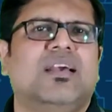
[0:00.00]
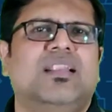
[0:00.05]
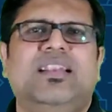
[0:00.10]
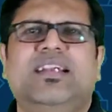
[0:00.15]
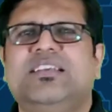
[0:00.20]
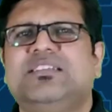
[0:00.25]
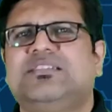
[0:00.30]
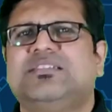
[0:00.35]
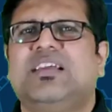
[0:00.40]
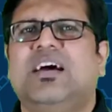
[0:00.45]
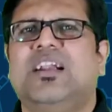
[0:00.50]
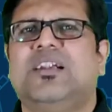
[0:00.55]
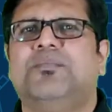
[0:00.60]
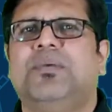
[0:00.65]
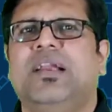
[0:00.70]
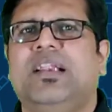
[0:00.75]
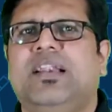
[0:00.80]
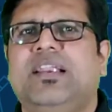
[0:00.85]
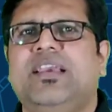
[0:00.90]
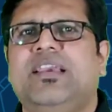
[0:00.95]
Let us start
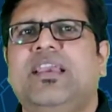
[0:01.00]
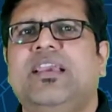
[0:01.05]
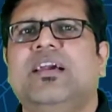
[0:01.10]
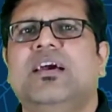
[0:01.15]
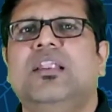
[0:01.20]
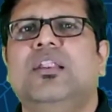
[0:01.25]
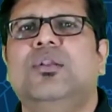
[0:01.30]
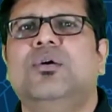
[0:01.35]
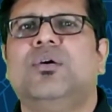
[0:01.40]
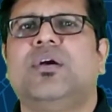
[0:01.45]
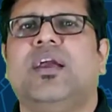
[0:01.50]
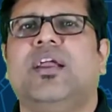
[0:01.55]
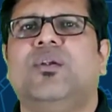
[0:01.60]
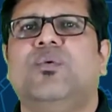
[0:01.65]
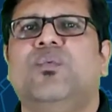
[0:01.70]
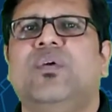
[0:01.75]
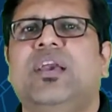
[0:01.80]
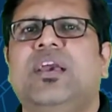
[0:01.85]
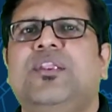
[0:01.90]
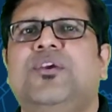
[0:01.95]
by taking a look at
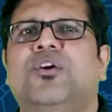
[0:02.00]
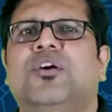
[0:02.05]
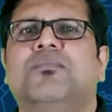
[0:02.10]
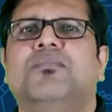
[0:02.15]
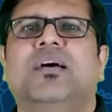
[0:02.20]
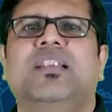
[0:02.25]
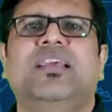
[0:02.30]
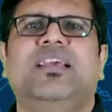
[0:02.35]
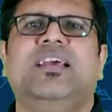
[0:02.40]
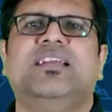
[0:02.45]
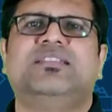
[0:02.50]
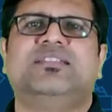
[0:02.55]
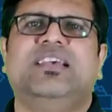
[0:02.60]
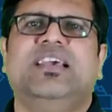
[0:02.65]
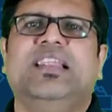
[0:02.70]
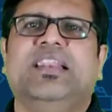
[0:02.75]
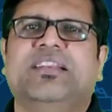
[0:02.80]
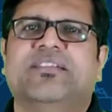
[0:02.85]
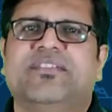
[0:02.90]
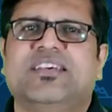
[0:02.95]
where your money gets
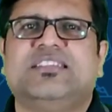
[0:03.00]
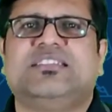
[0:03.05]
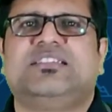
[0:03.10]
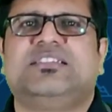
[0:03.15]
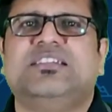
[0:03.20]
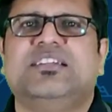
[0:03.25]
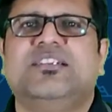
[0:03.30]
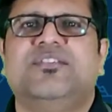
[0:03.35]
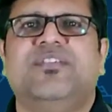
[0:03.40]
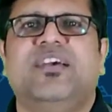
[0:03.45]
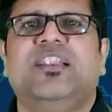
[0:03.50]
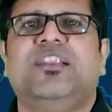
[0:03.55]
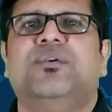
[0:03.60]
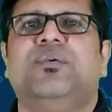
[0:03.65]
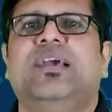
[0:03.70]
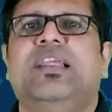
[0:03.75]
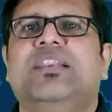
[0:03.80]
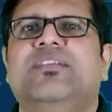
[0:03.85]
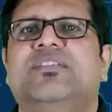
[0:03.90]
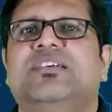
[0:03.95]
invested when you
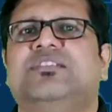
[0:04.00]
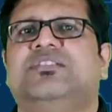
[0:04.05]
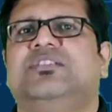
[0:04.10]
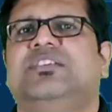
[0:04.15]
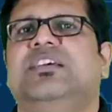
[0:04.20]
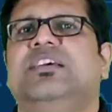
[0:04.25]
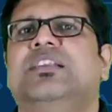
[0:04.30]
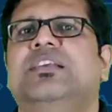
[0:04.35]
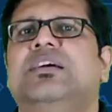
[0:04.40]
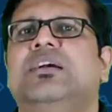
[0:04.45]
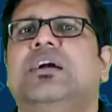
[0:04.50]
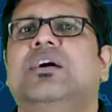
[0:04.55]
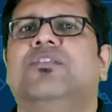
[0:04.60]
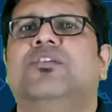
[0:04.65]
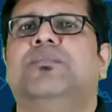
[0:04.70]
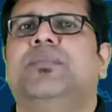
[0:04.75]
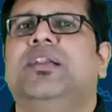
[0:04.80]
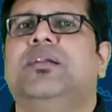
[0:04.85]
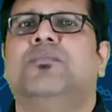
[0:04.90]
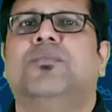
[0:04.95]
invest in a
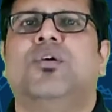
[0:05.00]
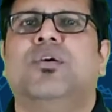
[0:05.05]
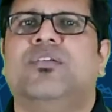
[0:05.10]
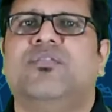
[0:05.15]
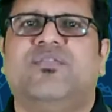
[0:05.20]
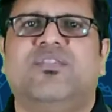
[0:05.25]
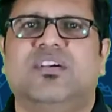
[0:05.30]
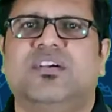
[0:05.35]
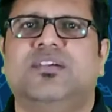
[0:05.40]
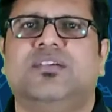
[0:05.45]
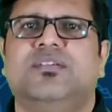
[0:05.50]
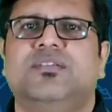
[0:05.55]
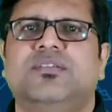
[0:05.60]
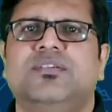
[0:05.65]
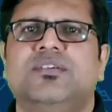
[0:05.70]
government bond fund.